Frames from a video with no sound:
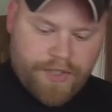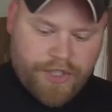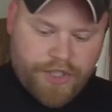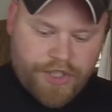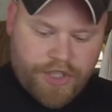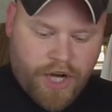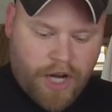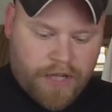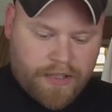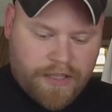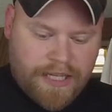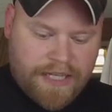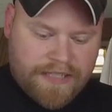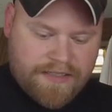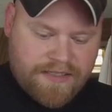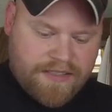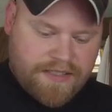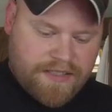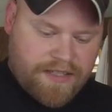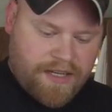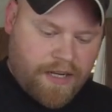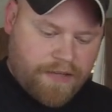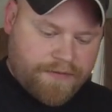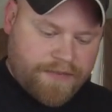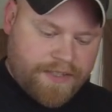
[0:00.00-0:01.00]
shot glasses
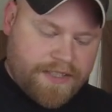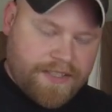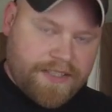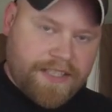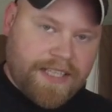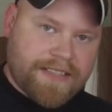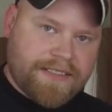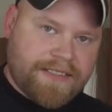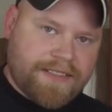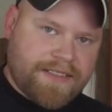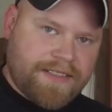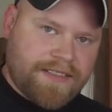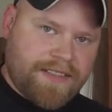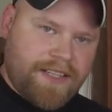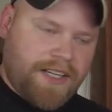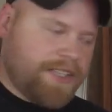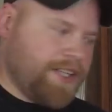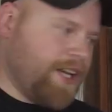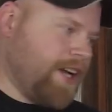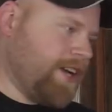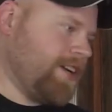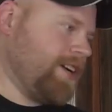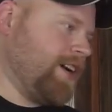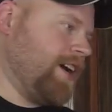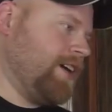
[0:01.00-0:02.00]
of coffee. That's a
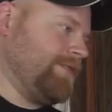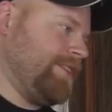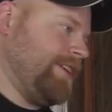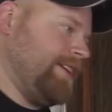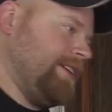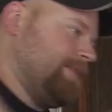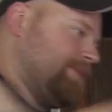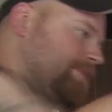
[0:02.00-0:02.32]
lot of coffee.